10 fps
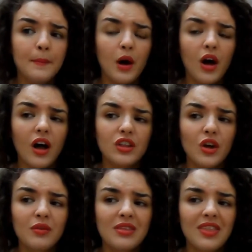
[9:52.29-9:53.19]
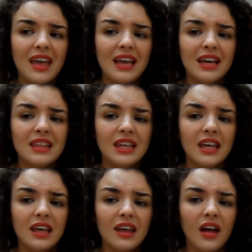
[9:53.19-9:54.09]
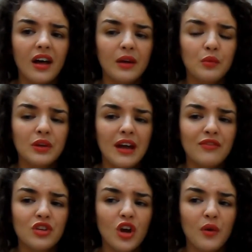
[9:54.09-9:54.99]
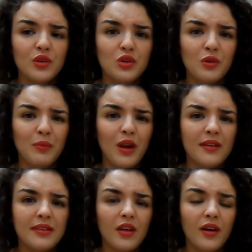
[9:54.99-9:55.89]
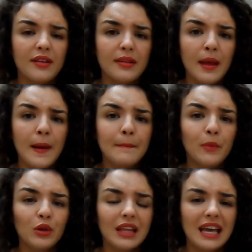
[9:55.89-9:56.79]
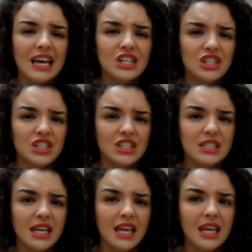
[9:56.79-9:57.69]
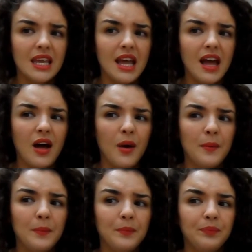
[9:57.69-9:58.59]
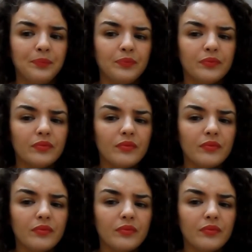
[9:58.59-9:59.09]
but I don't think that I would have to go into a plus size modelling agency, um,